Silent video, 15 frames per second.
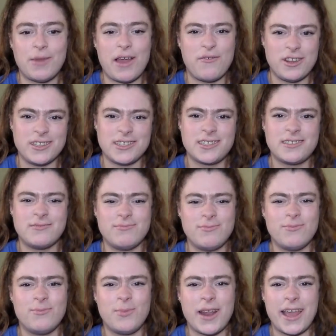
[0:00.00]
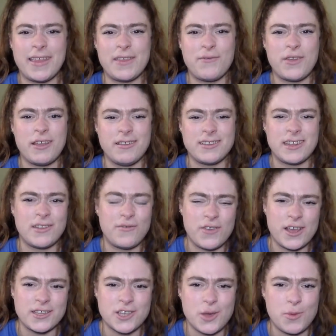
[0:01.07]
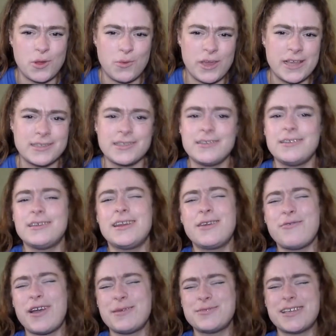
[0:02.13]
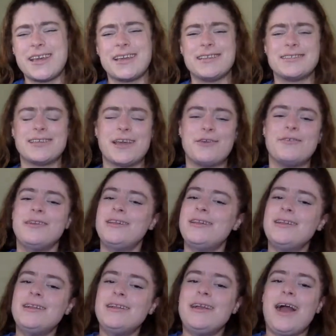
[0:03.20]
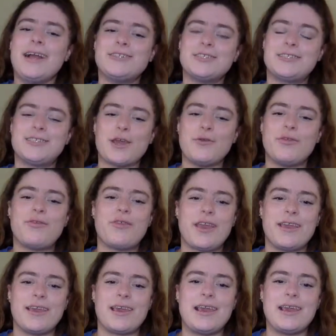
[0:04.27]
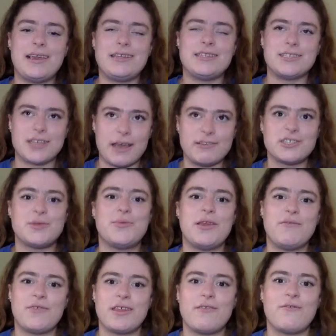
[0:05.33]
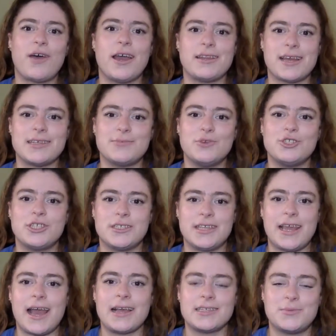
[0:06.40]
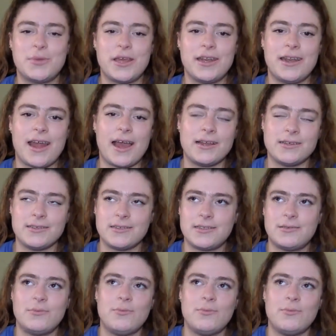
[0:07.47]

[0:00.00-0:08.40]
level as playing the field in the first couple of weeks. You know what I'm saying? So I just don't think he deserves to be vilified as much as he has been and